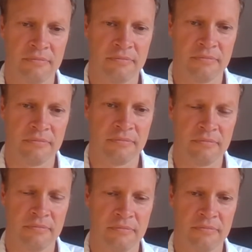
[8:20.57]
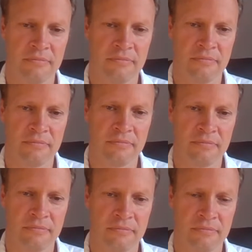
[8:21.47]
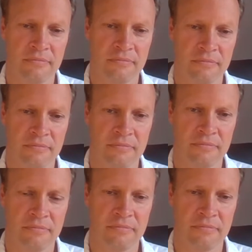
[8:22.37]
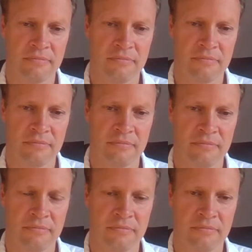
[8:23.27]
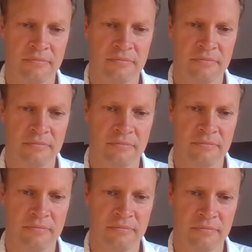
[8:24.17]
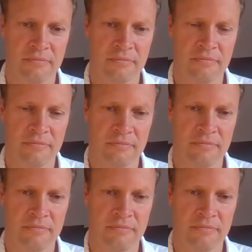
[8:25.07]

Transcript: No words are spoken by the person on screen.